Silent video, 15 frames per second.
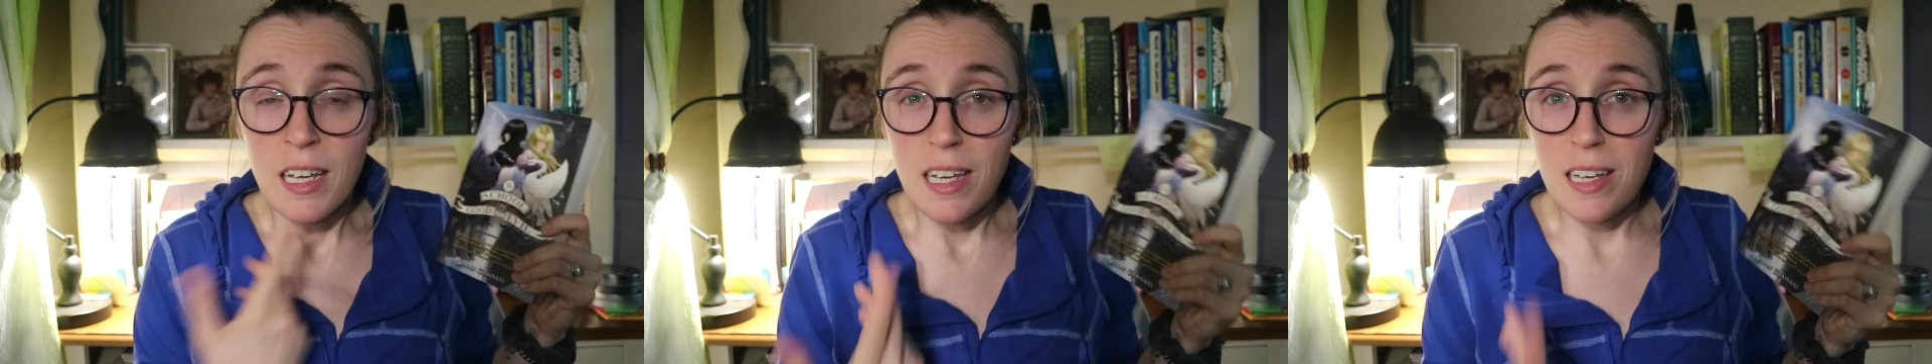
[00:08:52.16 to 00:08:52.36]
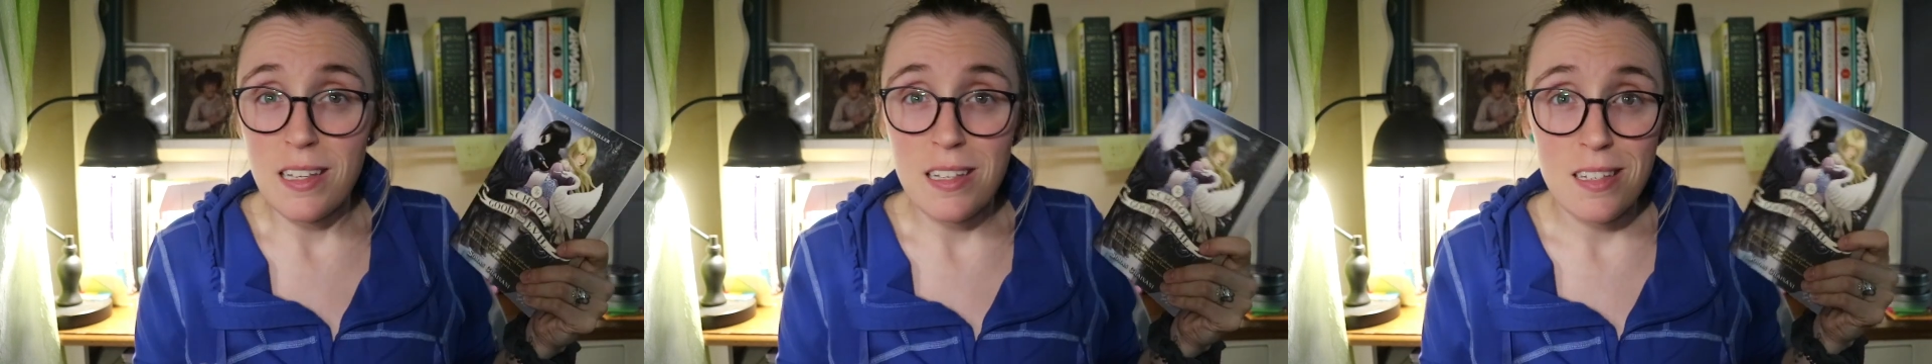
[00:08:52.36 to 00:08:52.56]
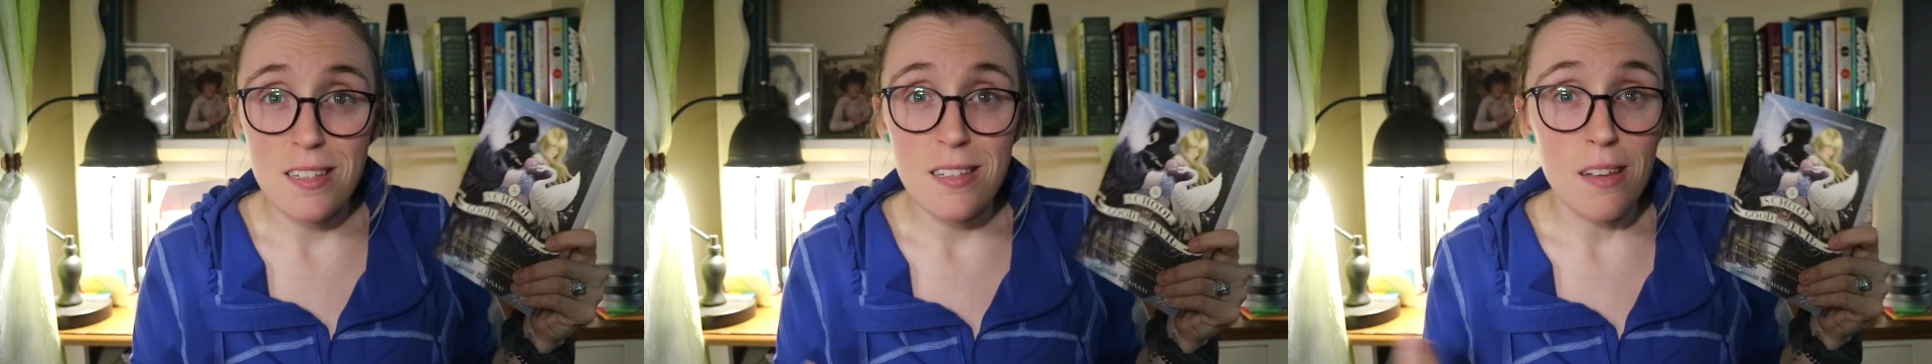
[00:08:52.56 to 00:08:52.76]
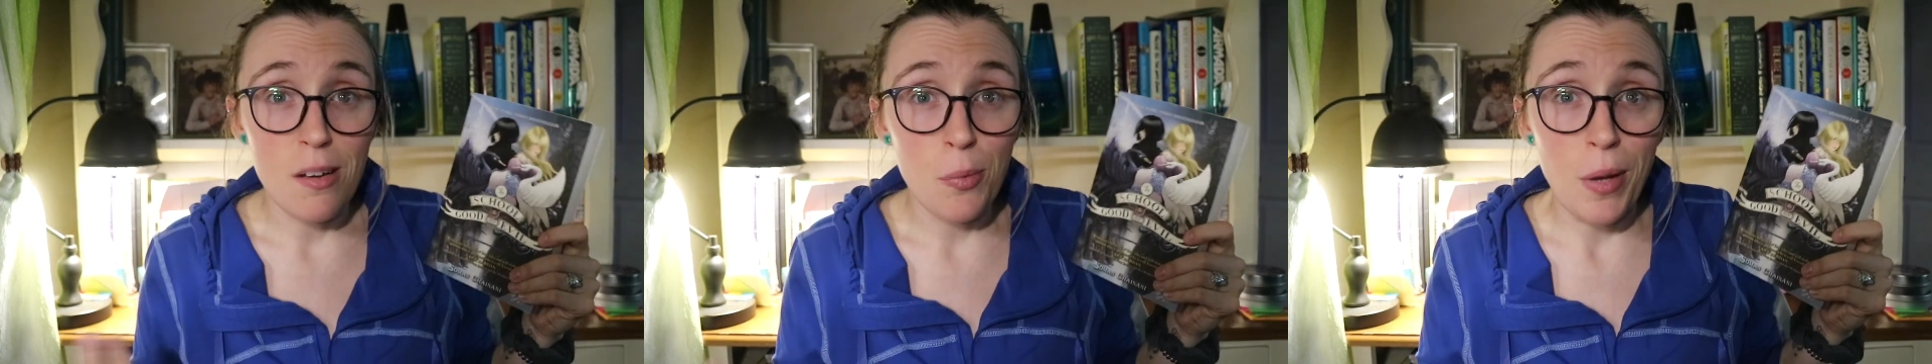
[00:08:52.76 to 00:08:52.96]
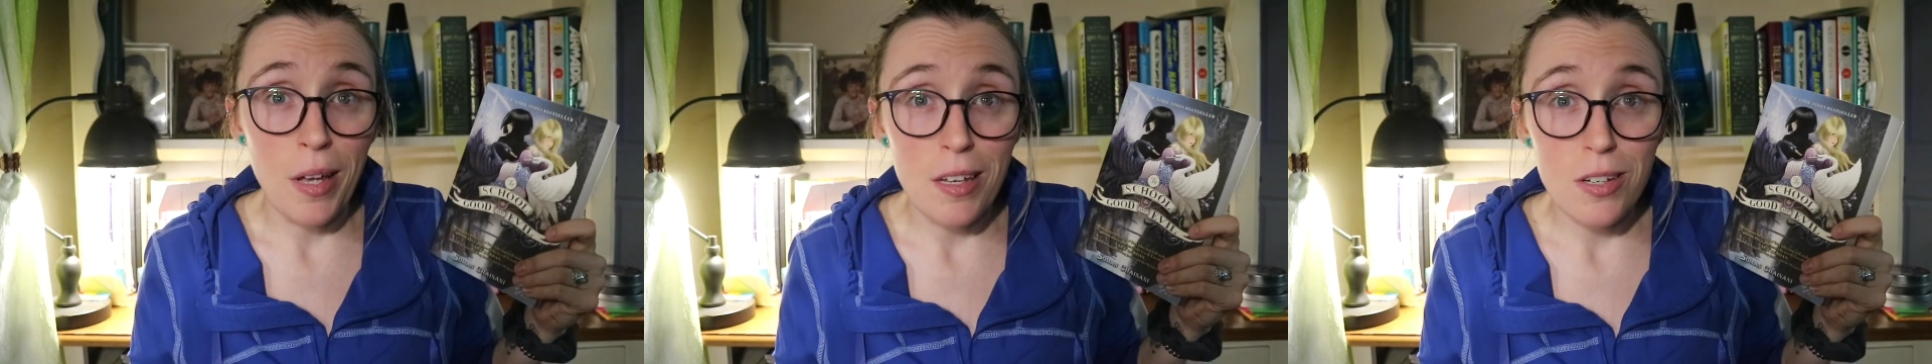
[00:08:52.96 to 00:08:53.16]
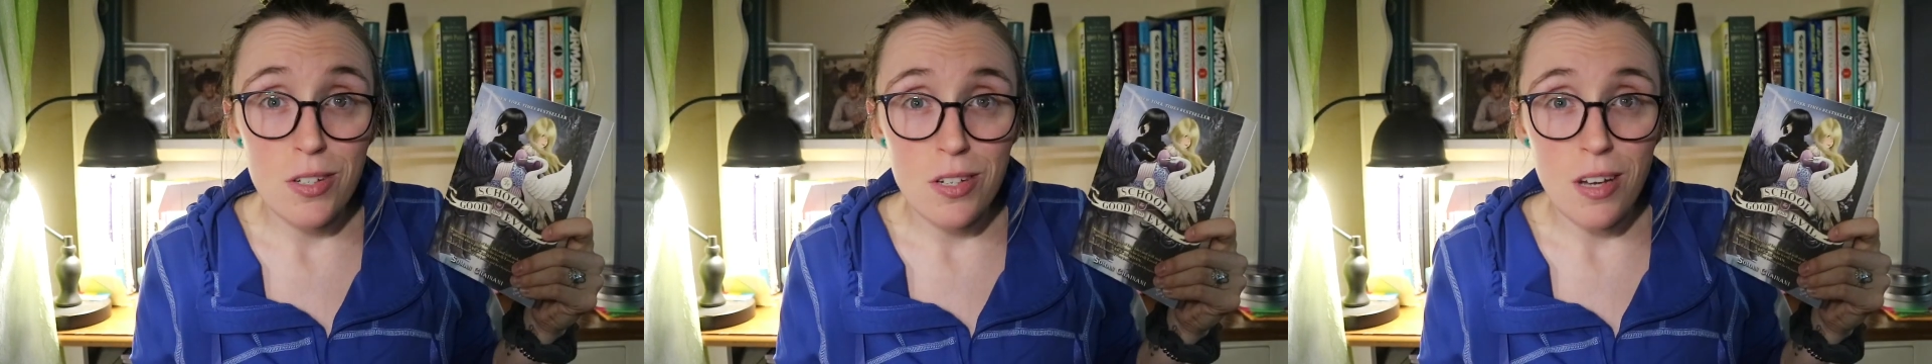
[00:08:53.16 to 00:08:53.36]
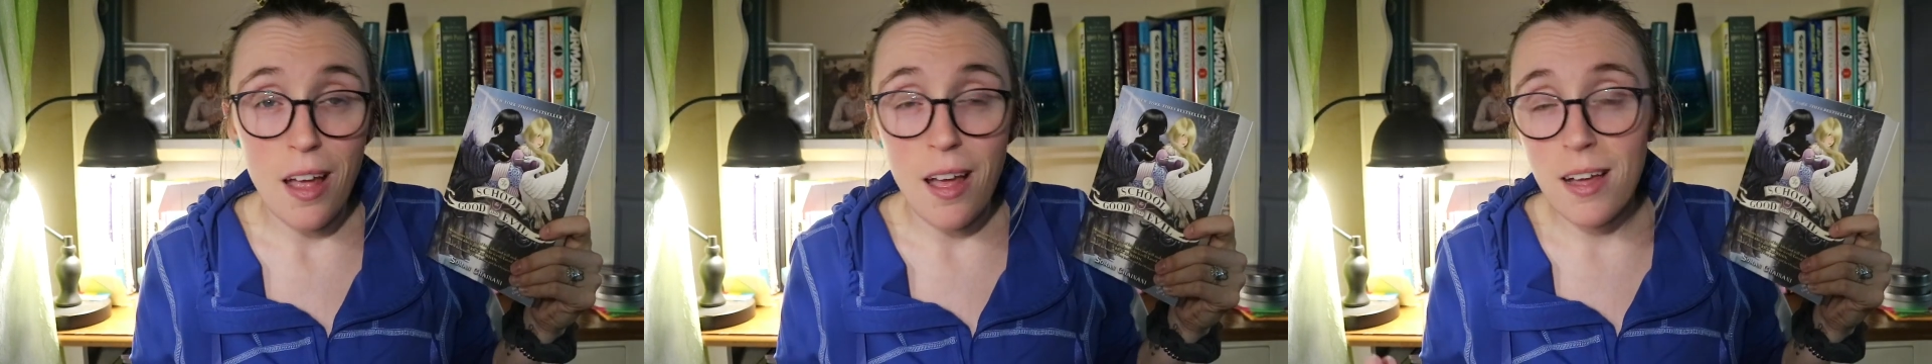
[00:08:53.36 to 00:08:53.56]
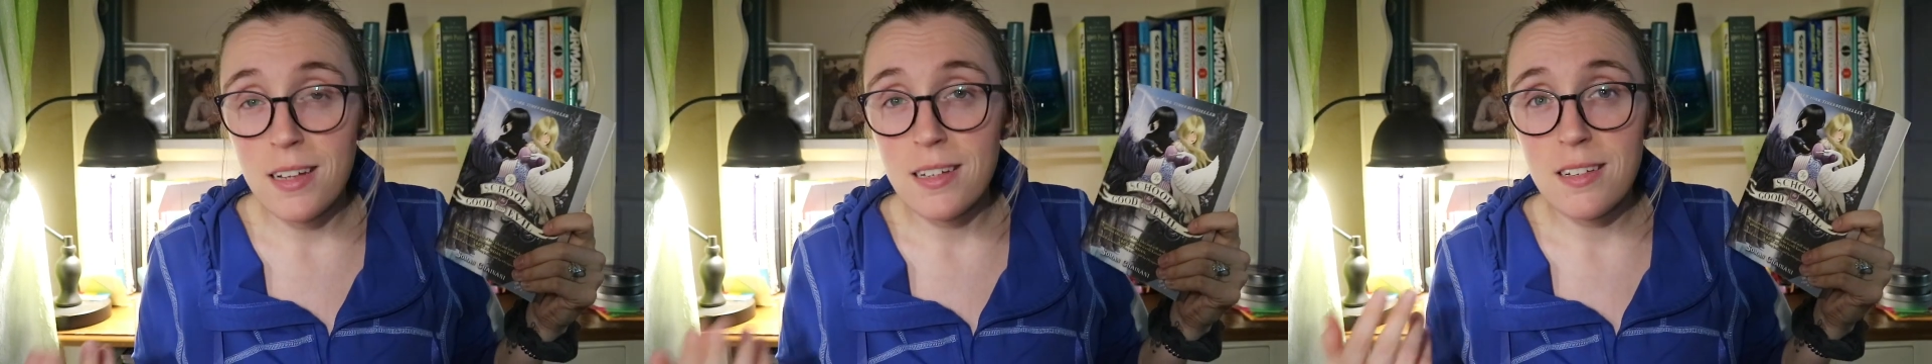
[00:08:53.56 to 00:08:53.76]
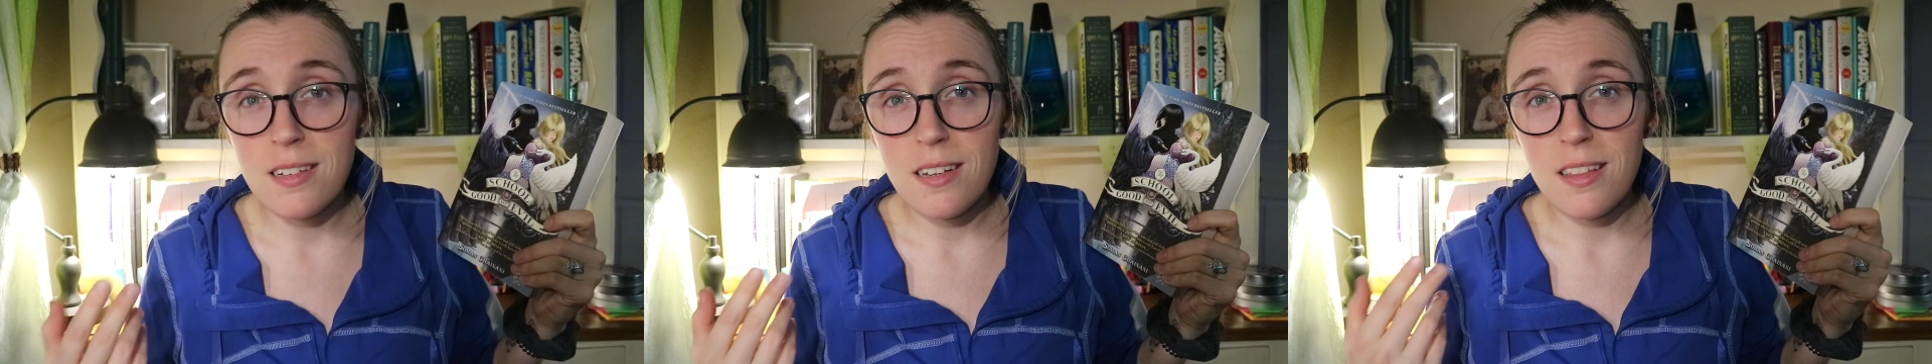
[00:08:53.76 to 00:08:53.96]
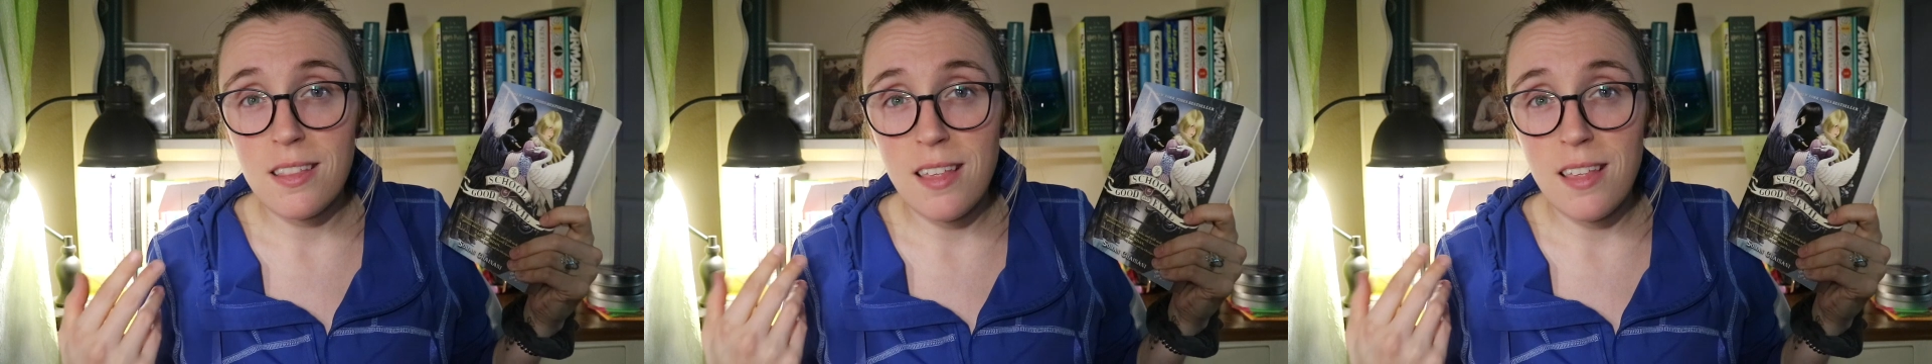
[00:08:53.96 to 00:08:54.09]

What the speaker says: is a witch, and